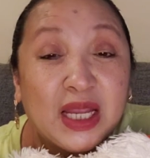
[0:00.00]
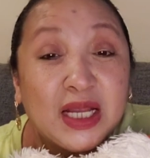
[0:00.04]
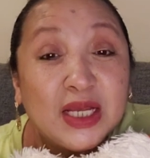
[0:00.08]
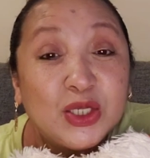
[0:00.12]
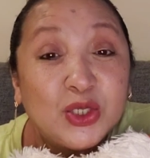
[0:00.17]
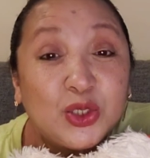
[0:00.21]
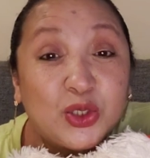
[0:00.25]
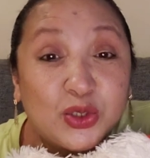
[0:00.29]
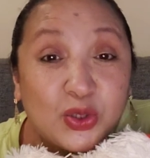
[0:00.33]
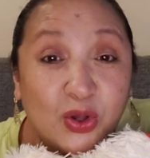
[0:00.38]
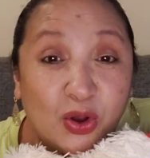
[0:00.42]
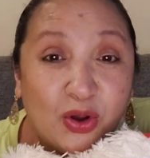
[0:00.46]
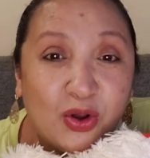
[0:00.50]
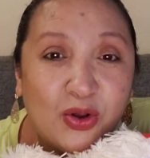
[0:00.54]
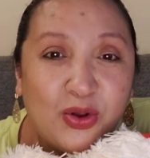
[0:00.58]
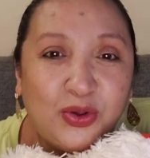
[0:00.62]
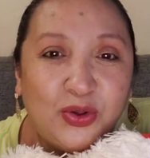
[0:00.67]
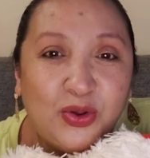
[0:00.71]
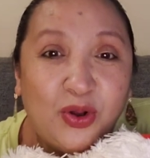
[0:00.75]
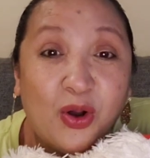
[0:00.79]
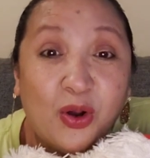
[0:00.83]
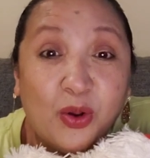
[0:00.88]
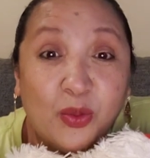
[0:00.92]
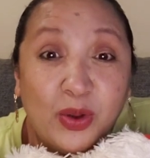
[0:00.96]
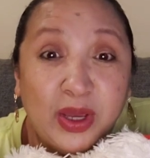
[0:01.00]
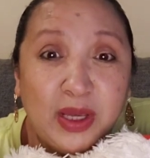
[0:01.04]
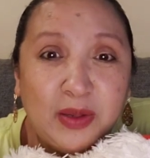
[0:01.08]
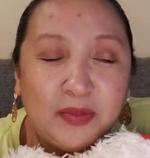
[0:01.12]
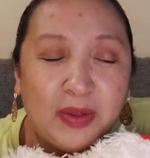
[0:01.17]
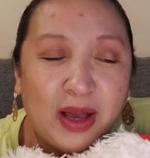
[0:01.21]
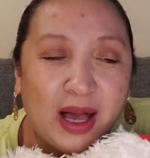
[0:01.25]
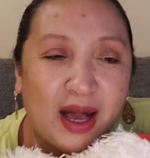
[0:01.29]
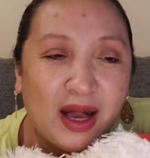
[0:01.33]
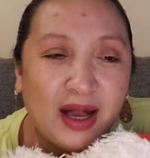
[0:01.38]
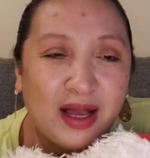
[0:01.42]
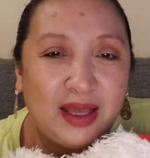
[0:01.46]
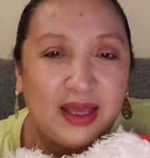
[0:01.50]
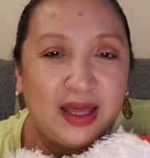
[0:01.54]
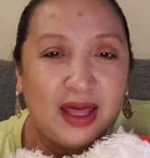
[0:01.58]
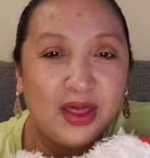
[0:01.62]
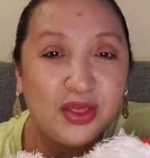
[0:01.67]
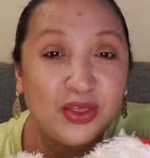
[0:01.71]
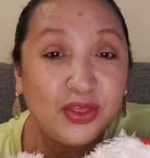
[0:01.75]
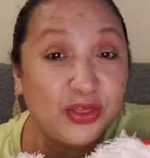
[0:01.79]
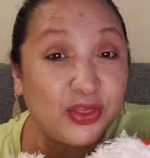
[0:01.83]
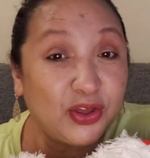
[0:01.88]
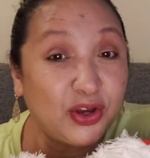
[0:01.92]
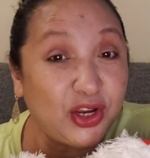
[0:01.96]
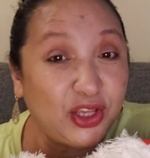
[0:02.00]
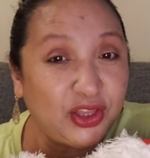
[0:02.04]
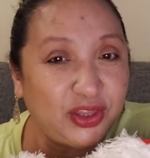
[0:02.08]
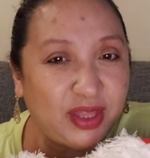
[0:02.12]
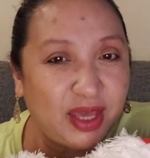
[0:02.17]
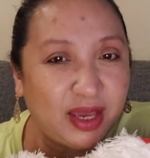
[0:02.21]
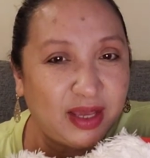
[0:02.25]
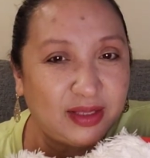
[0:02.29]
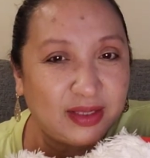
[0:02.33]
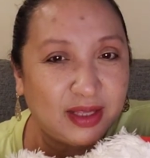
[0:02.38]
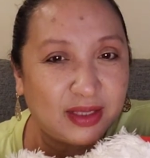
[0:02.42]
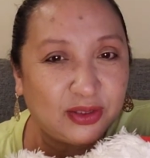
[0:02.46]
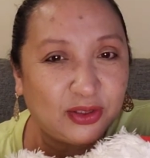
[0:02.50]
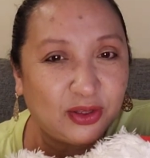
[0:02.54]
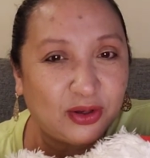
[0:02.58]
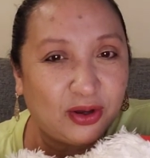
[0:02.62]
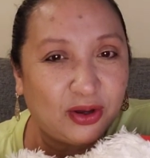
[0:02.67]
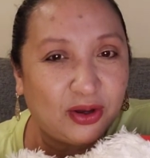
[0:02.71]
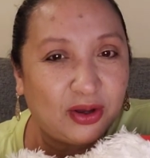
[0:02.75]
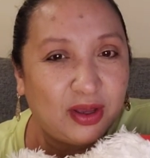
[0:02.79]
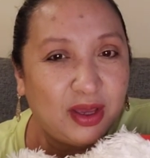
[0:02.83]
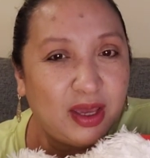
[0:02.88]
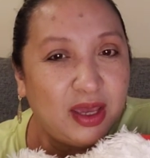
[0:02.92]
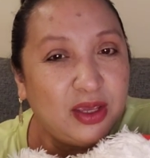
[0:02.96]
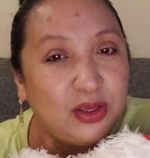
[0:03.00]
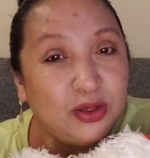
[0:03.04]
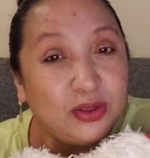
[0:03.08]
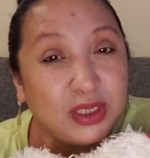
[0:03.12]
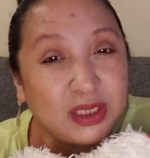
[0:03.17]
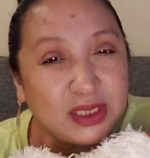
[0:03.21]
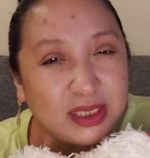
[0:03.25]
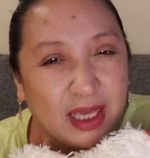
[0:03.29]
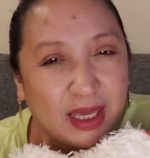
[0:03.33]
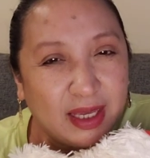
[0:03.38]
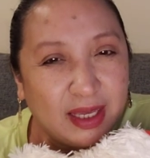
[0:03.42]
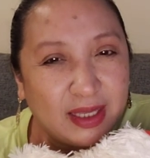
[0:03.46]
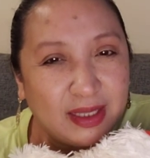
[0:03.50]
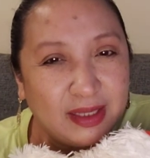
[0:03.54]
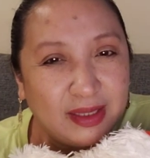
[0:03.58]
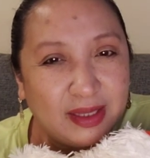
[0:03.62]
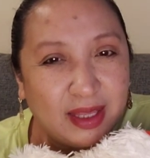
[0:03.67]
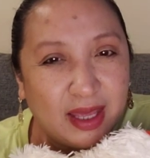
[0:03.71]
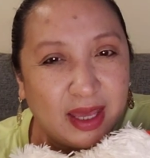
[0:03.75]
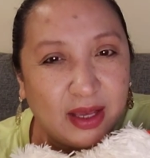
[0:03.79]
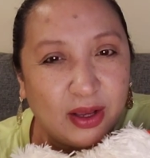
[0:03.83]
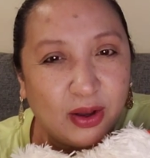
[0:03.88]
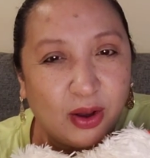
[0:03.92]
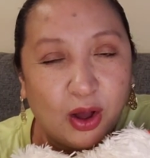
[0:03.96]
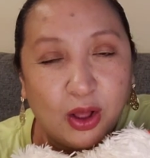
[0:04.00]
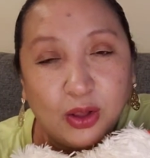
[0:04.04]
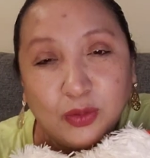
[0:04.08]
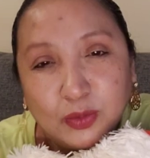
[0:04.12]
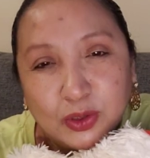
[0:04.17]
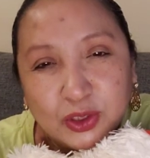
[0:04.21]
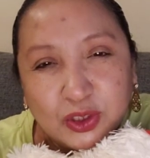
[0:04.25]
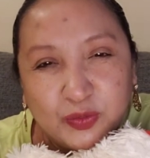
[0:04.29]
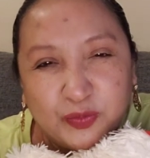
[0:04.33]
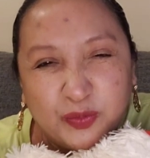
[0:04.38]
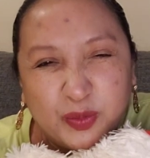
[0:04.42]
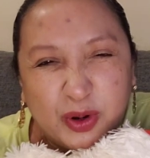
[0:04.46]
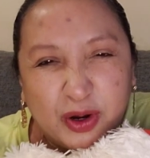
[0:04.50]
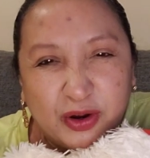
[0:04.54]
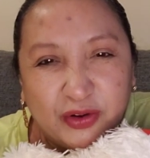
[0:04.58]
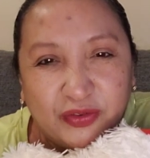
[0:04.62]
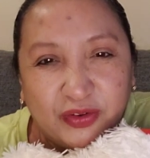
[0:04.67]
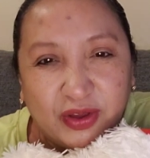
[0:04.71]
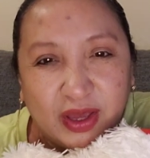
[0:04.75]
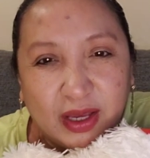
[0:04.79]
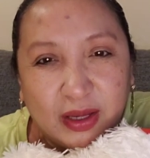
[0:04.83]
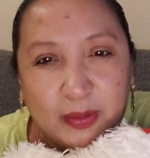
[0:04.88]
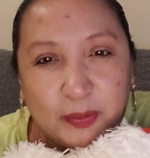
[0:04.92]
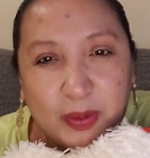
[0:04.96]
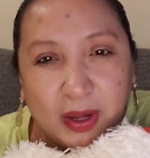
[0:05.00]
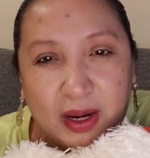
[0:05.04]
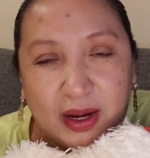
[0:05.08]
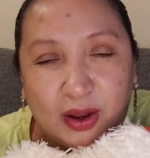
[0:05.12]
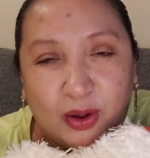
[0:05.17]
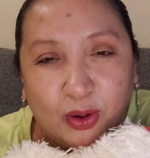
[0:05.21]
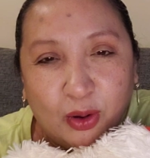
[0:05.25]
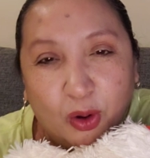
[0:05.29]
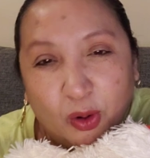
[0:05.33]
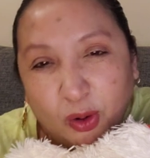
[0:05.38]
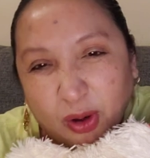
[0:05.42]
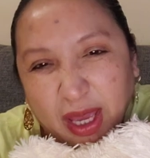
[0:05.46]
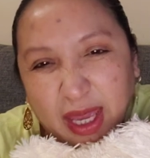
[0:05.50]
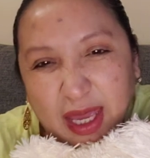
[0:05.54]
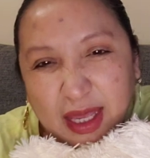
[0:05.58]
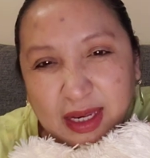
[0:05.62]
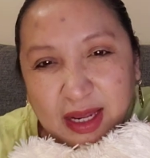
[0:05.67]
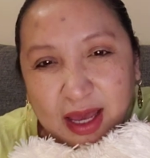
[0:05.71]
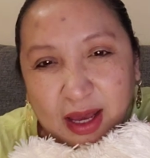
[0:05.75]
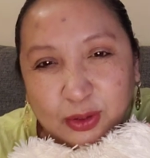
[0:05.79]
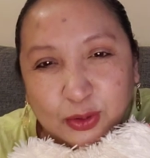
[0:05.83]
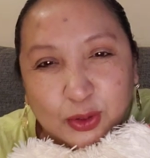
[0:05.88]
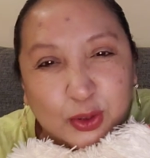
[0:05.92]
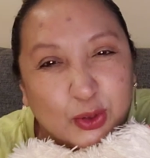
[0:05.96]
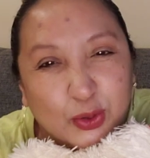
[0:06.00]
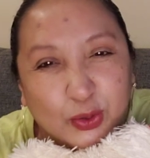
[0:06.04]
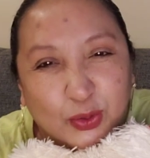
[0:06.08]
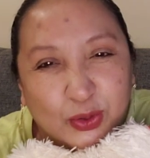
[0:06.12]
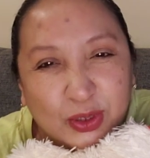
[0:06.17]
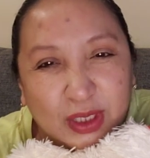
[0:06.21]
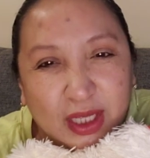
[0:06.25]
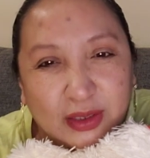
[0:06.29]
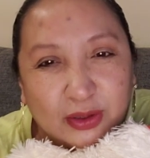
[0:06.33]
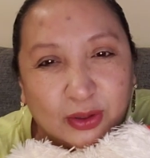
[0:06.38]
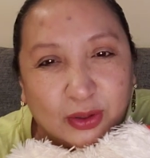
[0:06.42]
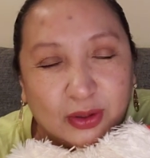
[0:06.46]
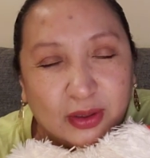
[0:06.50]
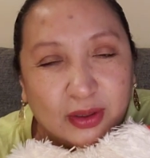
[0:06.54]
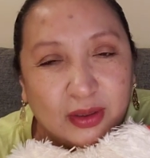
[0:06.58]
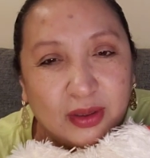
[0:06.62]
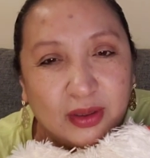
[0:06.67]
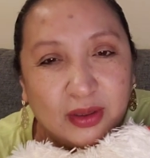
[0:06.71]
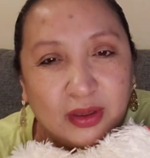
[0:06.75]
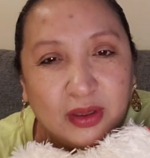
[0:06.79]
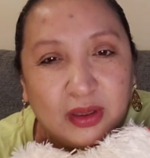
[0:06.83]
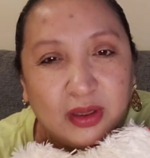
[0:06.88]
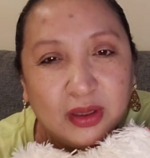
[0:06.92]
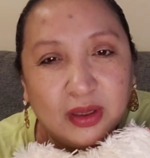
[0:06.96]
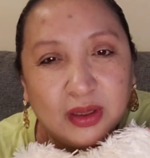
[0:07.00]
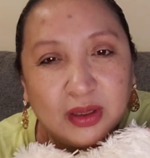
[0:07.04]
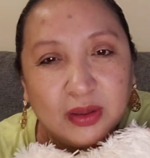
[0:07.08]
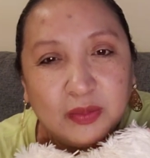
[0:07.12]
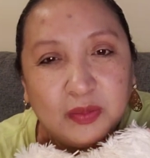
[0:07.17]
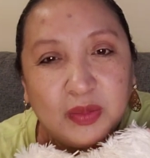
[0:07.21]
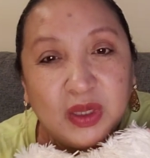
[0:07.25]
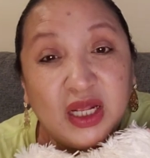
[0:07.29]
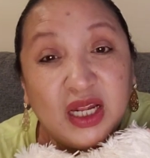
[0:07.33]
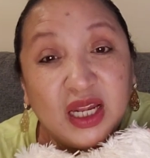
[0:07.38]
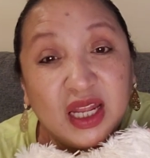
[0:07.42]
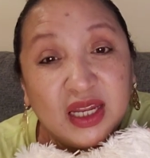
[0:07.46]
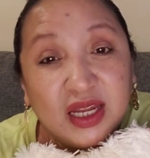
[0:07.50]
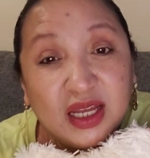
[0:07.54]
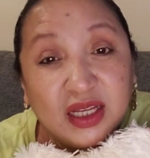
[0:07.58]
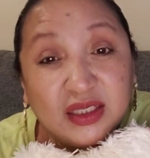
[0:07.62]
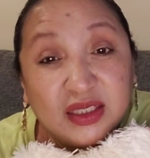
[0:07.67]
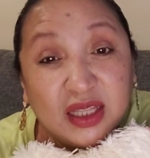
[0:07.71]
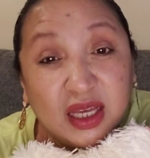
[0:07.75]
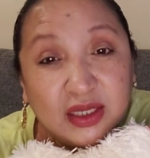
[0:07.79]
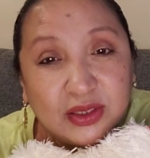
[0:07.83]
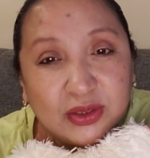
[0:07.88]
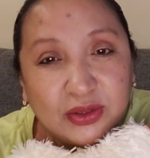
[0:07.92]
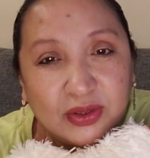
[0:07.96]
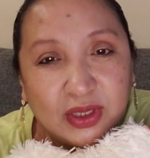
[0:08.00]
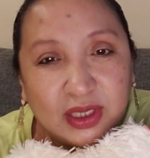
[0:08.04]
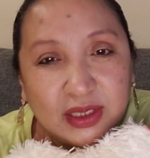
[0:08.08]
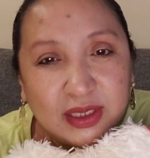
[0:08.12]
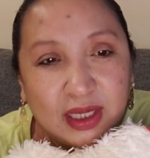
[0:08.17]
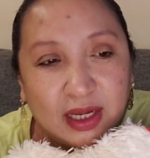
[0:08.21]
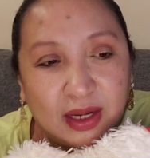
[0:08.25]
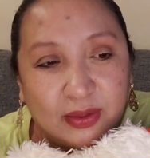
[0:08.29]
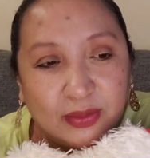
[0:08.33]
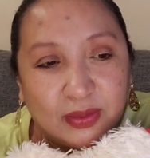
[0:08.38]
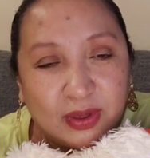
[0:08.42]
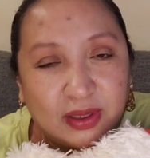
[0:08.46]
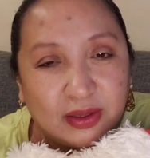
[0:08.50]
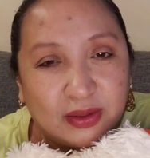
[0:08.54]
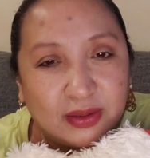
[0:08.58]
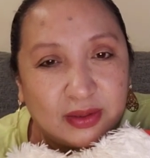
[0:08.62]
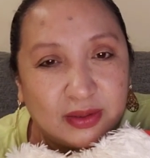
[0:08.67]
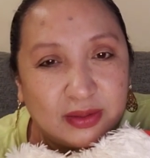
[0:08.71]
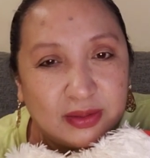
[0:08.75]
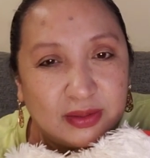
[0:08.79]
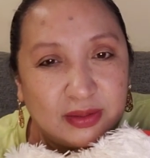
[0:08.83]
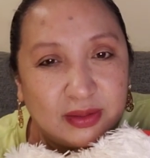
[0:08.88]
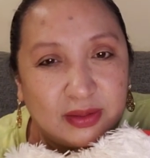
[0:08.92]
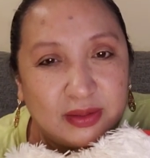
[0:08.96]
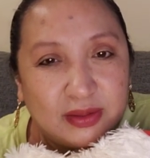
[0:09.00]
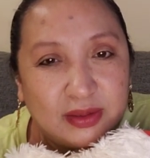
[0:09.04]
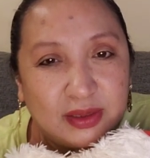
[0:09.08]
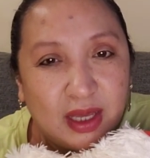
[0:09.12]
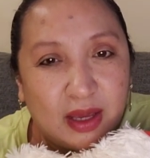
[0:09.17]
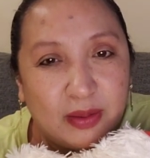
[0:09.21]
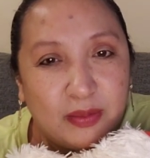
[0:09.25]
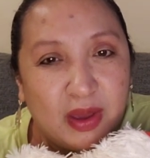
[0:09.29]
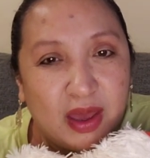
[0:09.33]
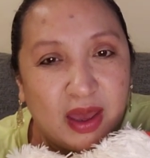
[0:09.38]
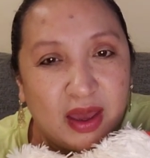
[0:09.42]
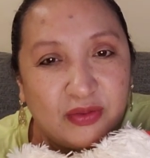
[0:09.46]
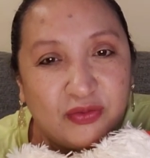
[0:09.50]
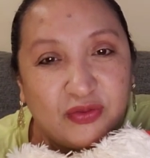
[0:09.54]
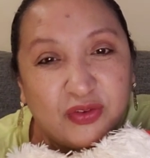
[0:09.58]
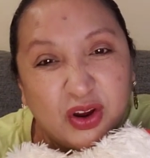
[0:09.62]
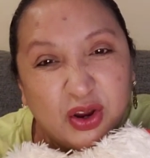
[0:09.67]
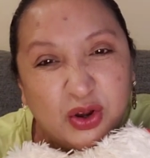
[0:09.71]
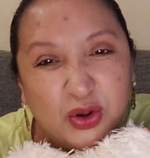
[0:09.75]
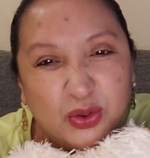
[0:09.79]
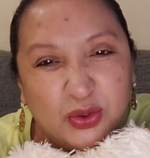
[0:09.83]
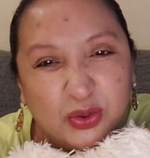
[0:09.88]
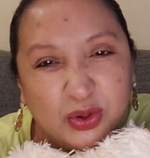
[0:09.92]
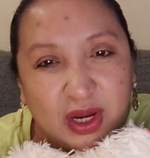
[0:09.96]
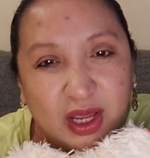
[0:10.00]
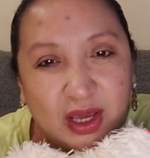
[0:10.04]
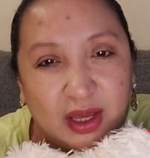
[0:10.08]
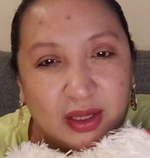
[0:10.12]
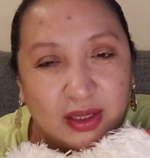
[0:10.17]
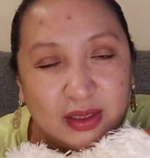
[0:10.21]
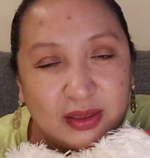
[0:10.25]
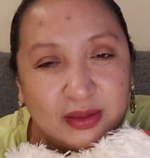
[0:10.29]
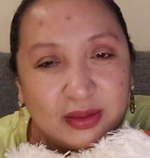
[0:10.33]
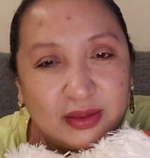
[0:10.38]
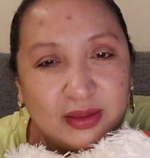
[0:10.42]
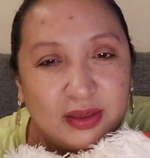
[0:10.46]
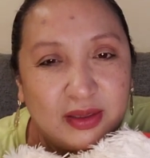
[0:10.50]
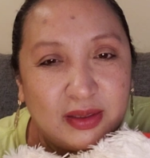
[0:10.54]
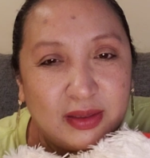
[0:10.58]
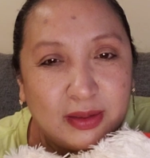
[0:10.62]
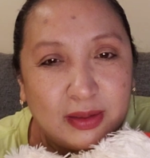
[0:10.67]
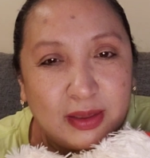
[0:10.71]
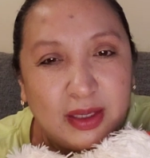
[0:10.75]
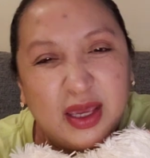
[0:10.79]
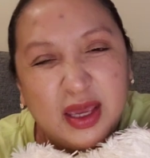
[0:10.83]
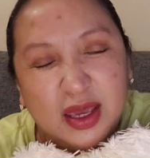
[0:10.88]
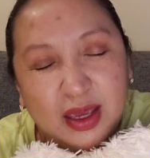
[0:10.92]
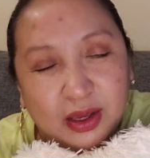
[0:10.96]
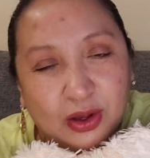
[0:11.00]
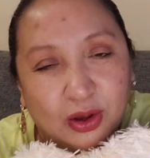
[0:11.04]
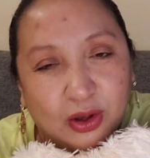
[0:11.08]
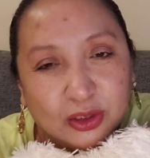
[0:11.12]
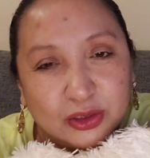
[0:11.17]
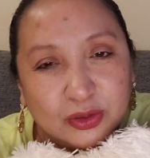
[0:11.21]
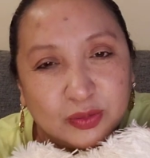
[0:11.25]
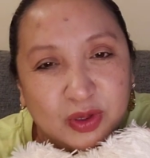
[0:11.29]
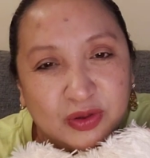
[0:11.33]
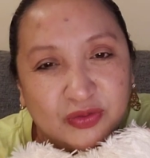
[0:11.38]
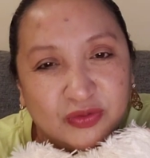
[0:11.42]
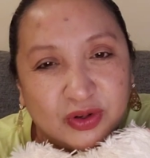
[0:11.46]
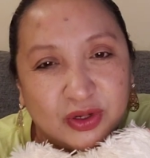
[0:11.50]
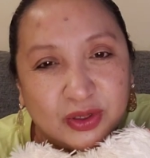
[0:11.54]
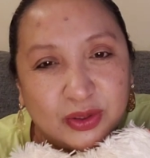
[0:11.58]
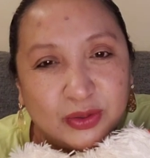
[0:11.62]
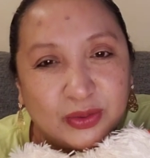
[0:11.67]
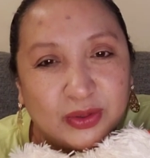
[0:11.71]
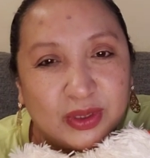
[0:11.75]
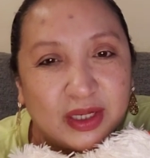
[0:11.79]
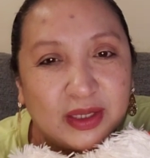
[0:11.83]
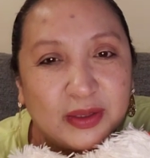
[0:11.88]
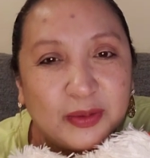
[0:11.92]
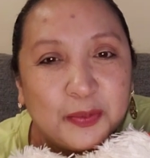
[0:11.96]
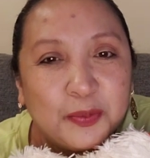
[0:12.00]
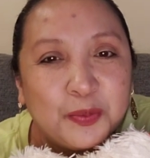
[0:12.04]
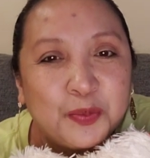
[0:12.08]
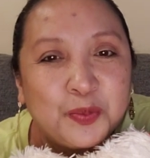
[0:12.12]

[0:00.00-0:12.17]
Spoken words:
so going back, third take na to. Yung second take, almost perfect. Parang okay na, gusto ko na to. Bigla nag-text yung asawa ko. Sabi, Fernuna. He calls me Fernuna.